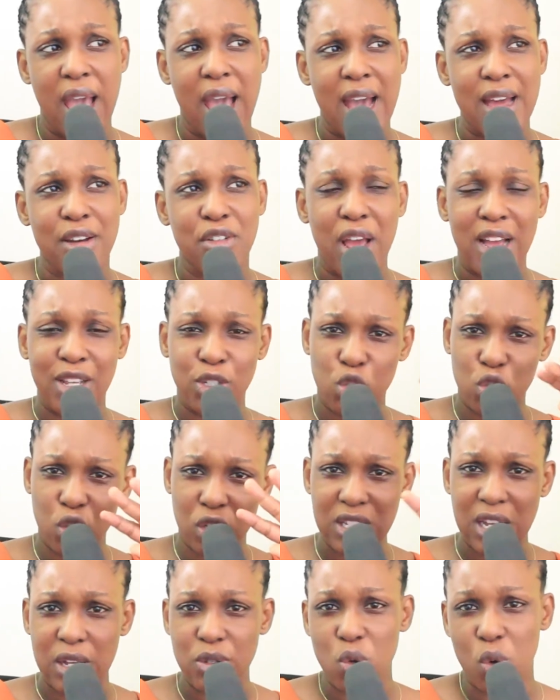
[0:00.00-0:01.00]
And
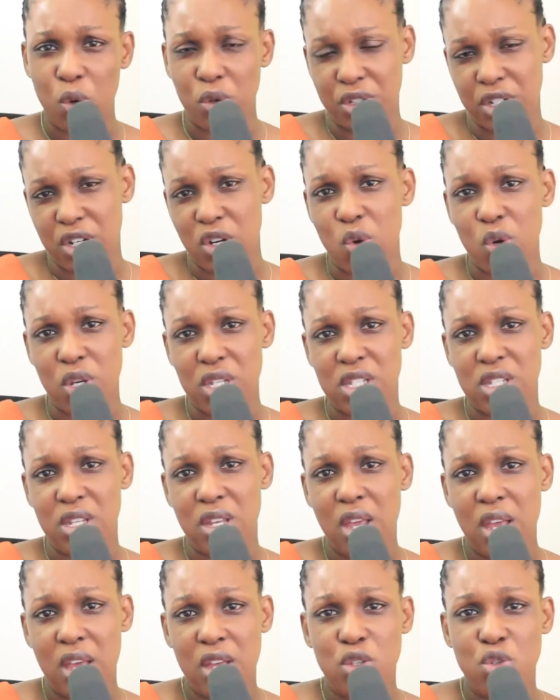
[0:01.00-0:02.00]
shut out all the noise
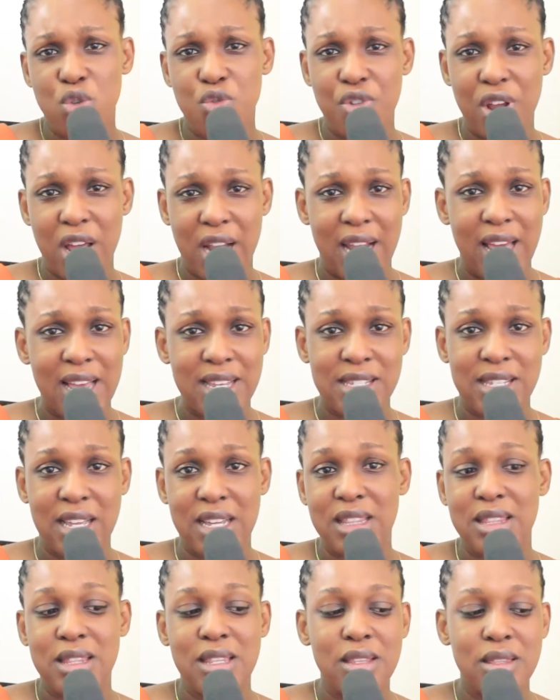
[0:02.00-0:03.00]
to realize
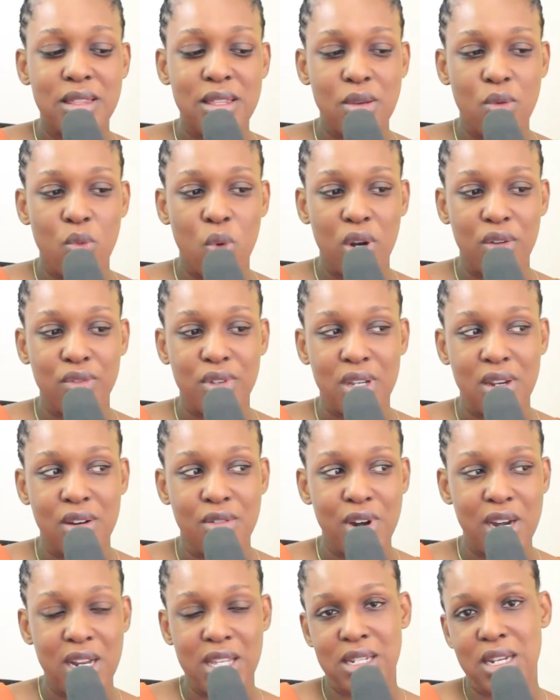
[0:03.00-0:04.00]
that the one of the
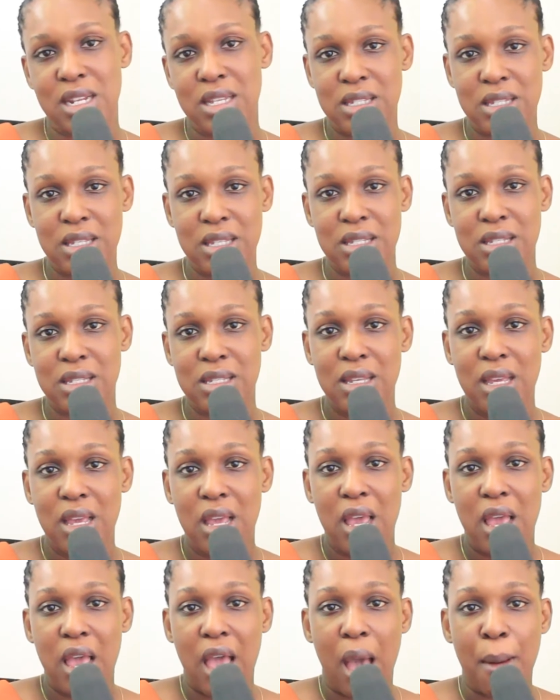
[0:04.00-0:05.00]
greatest lessons
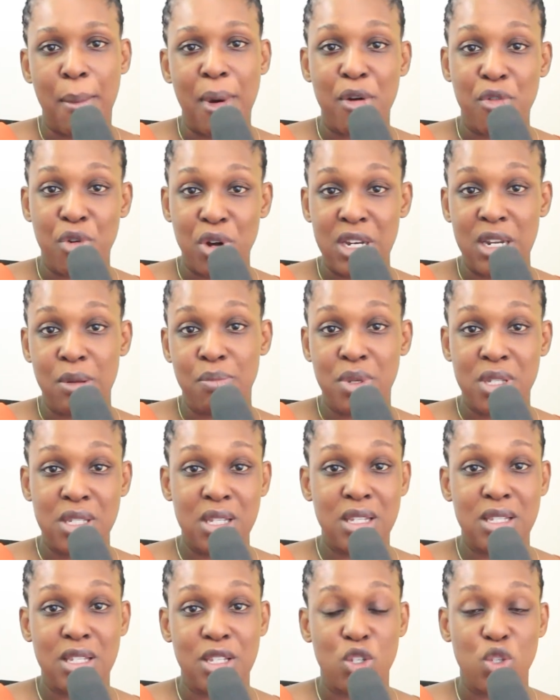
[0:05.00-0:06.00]
about running a
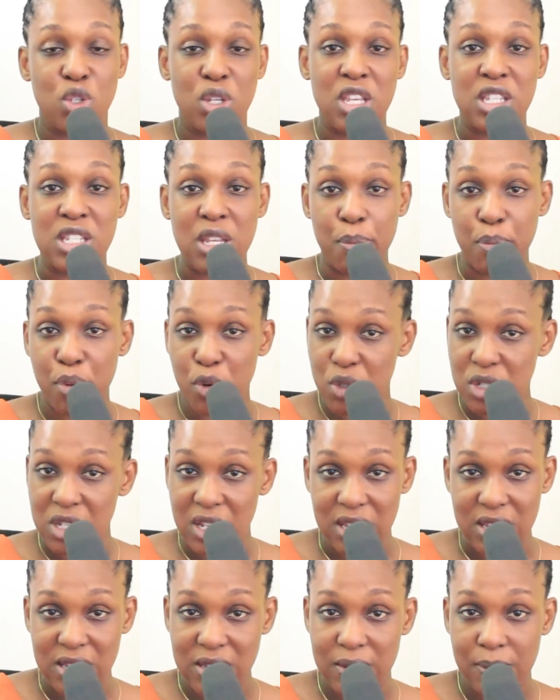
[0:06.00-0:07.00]
business is a
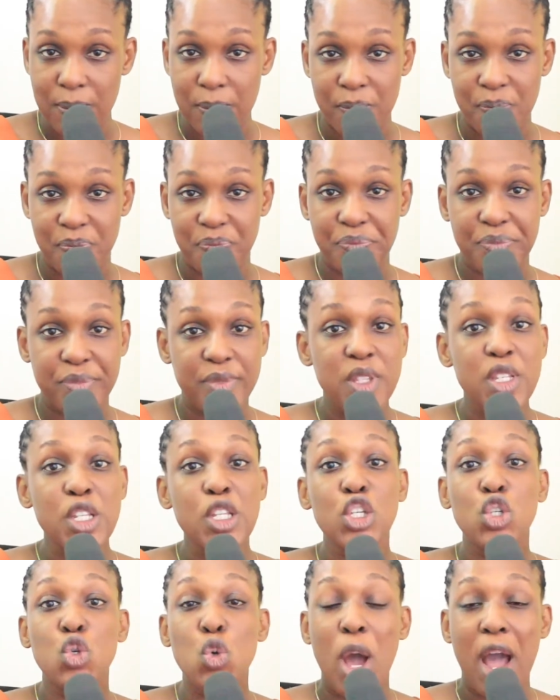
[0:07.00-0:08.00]
process.
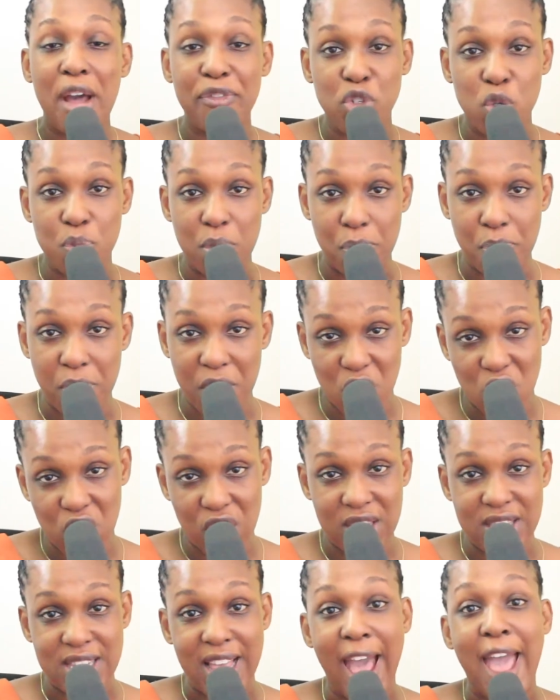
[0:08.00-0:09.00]
You have to be
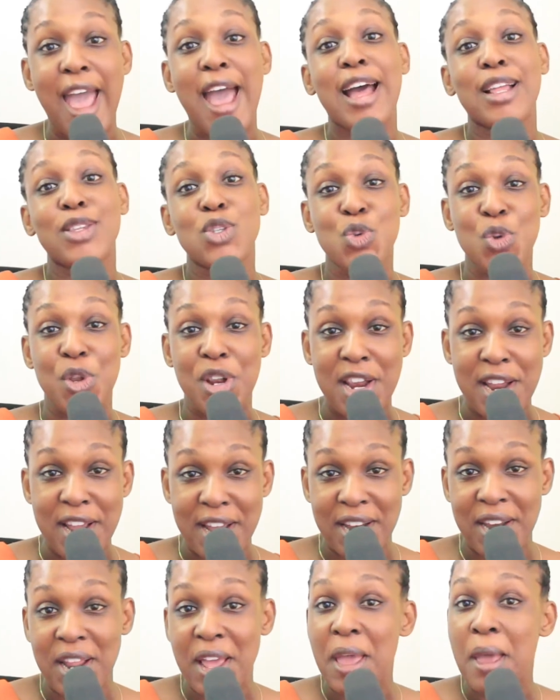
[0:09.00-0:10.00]
patient. I had to
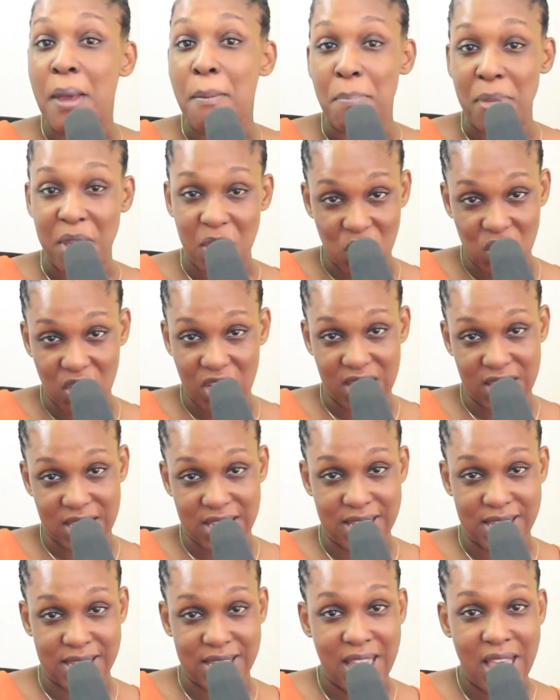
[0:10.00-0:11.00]
learn
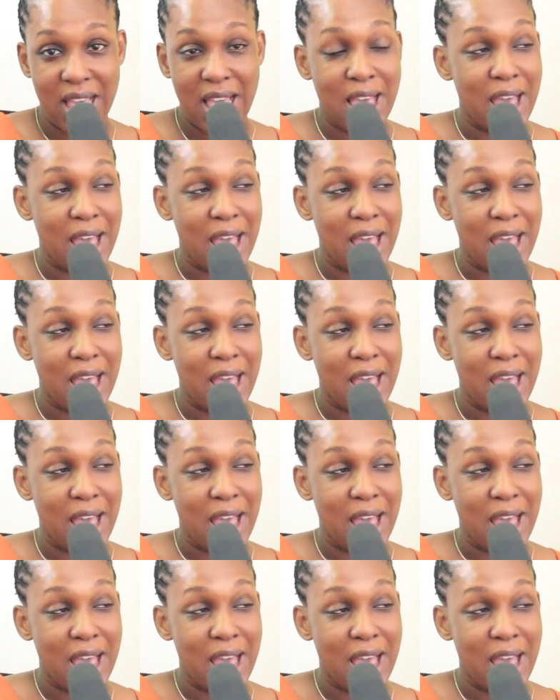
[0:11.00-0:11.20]
patience.